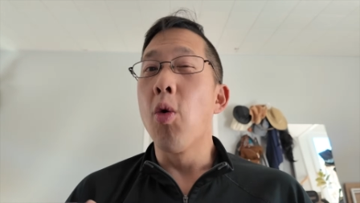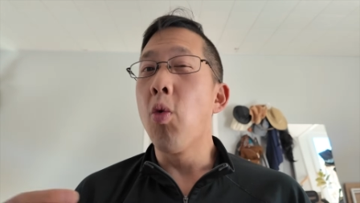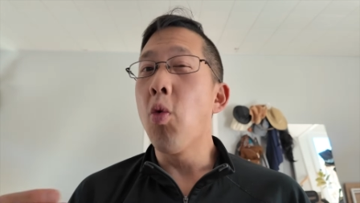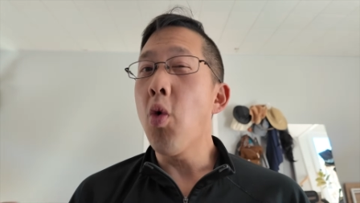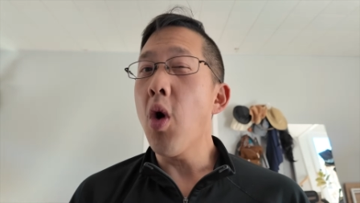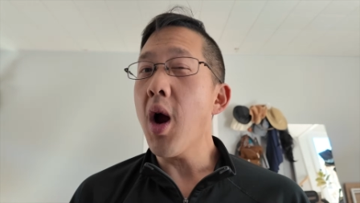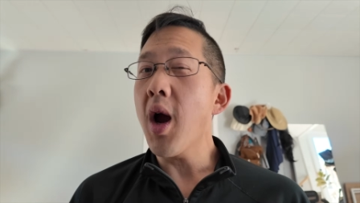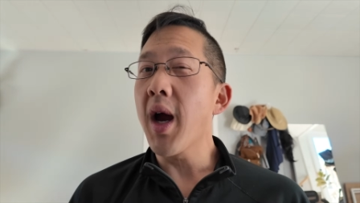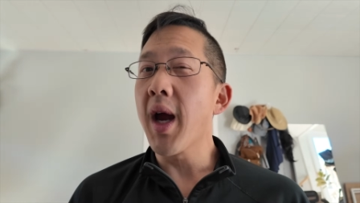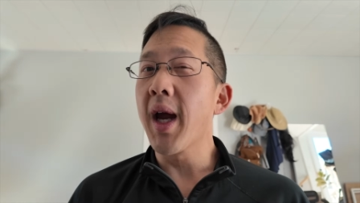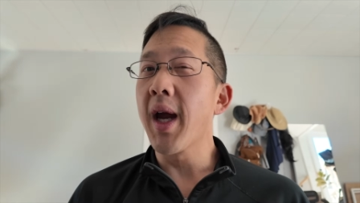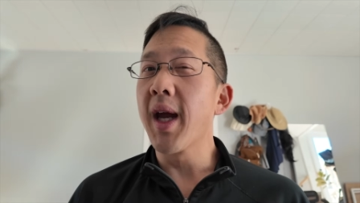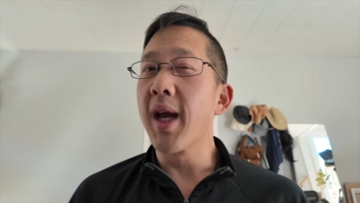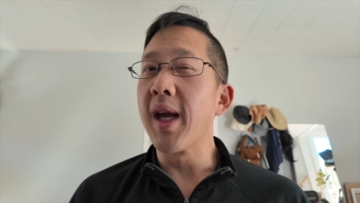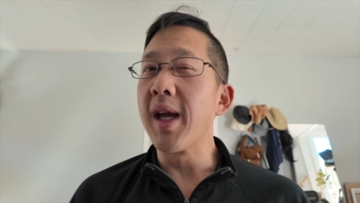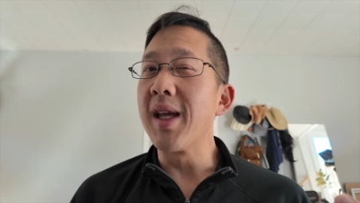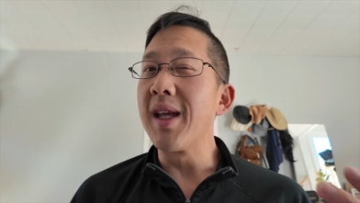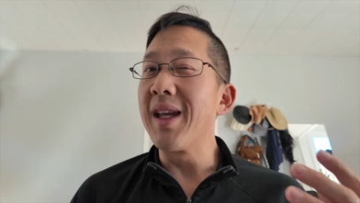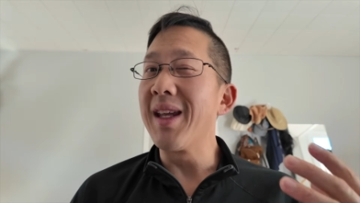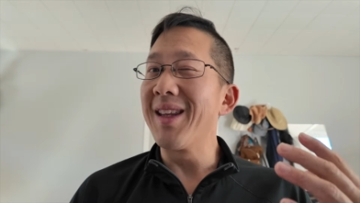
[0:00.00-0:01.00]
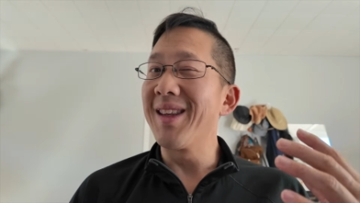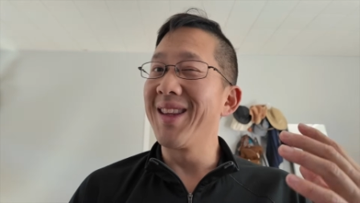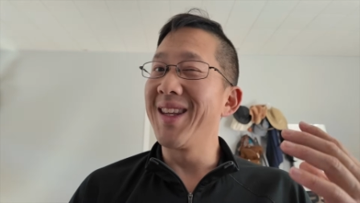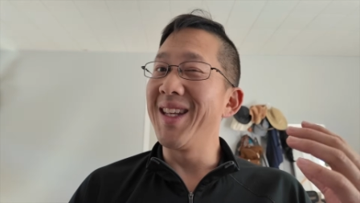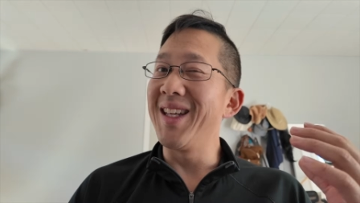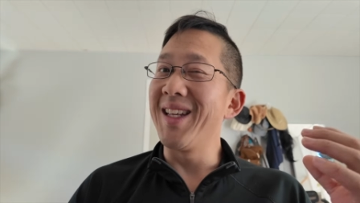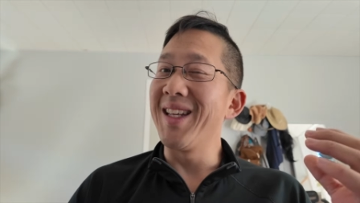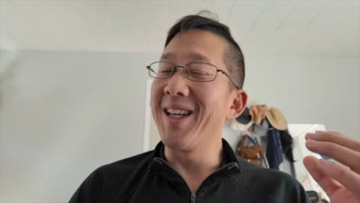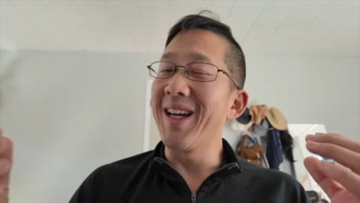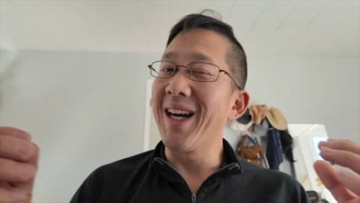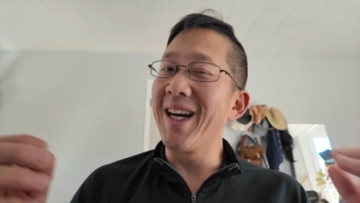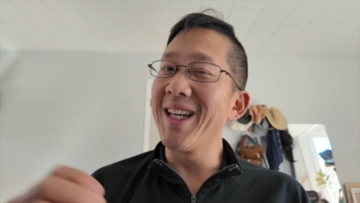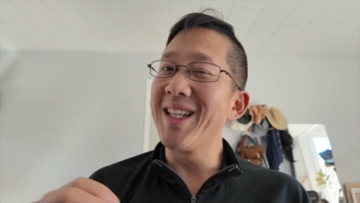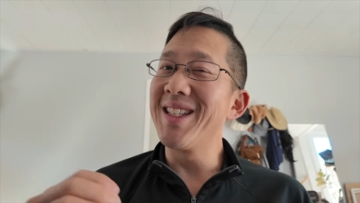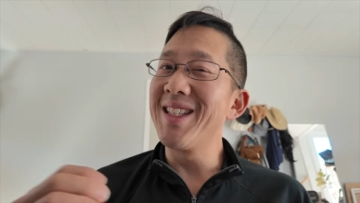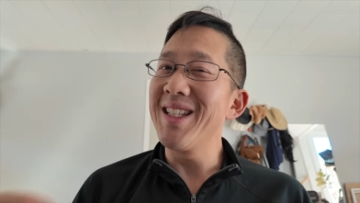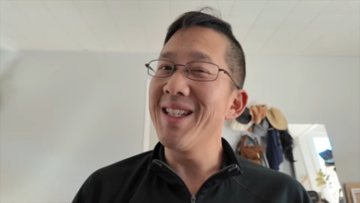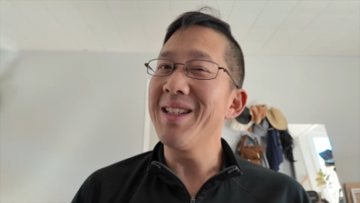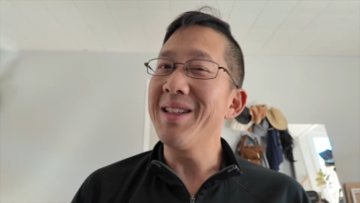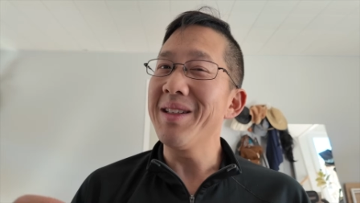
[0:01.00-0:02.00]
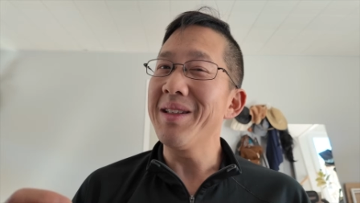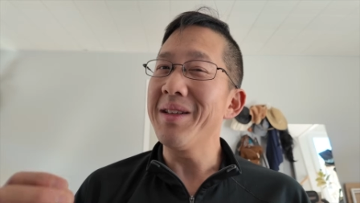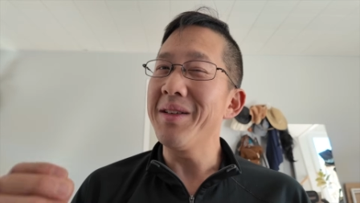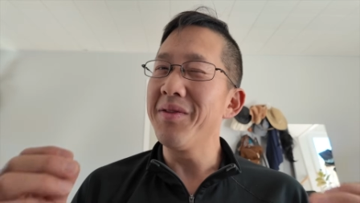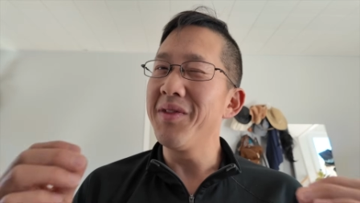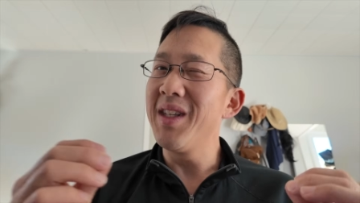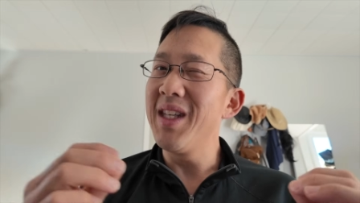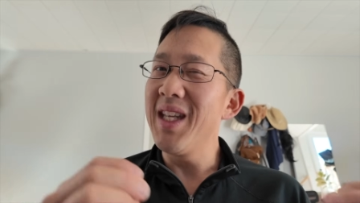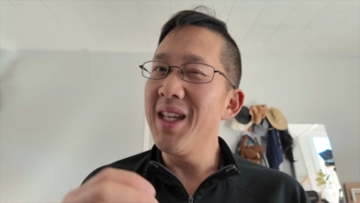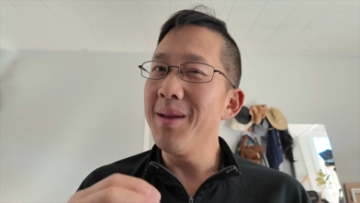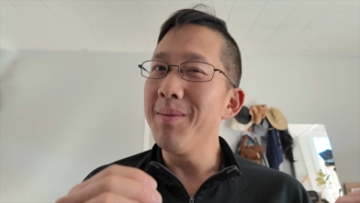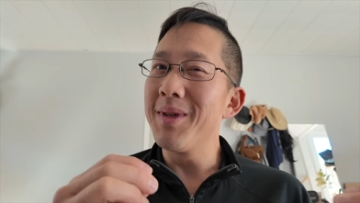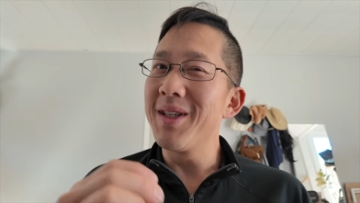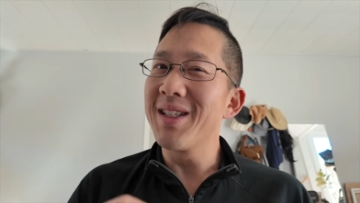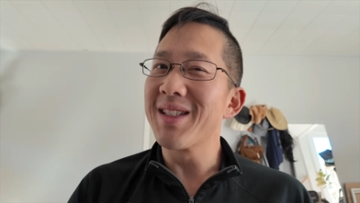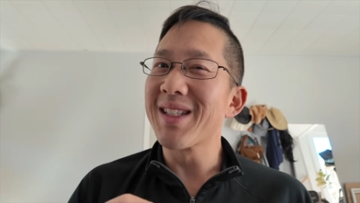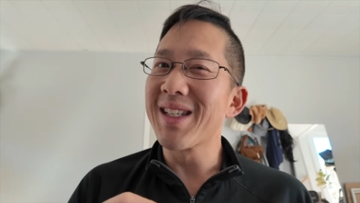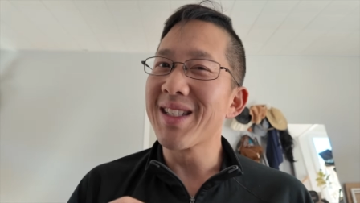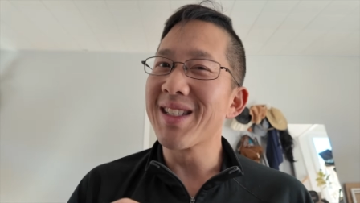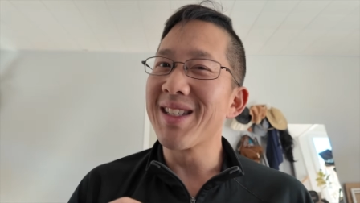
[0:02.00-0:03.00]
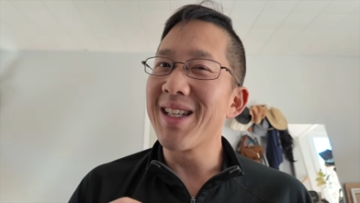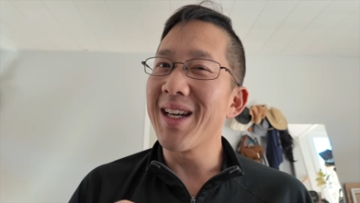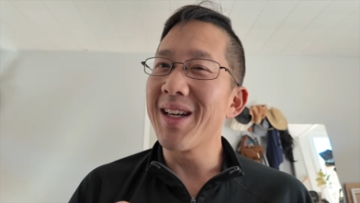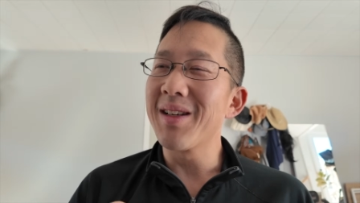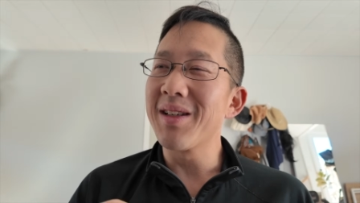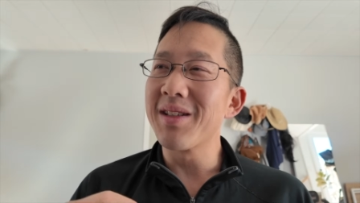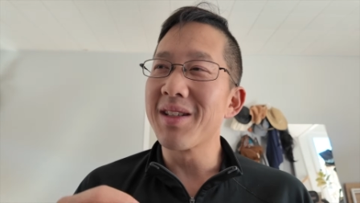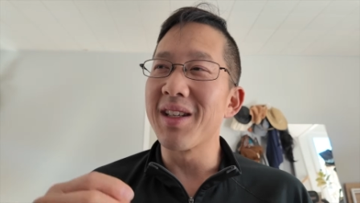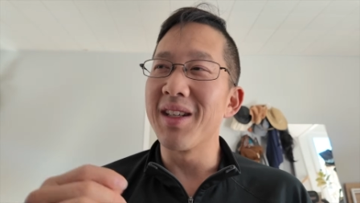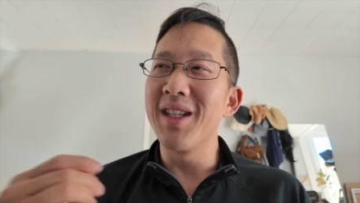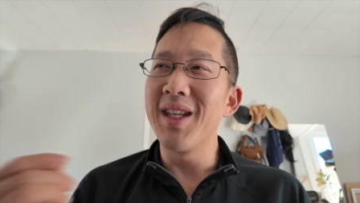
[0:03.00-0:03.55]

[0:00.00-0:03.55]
why the idea of knee meniscus tears and